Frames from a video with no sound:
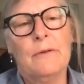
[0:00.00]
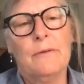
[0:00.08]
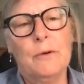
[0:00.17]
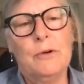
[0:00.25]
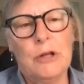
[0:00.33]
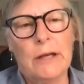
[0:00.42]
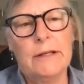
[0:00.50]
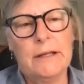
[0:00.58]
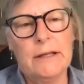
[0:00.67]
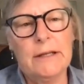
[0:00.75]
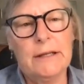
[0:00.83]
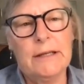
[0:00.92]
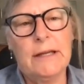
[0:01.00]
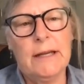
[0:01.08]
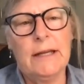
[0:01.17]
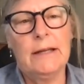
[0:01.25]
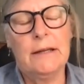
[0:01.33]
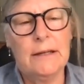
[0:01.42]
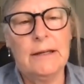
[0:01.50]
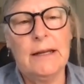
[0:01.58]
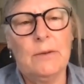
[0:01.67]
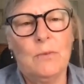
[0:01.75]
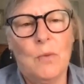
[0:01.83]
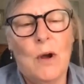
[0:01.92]
food justice in
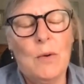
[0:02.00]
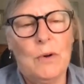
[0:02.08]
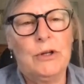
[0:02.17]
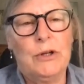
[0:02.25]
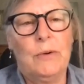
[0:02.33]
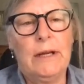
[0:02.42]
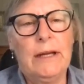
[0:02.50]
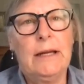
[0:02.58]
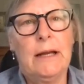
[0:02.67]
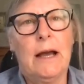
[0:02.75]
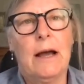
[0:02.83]
what we're doing,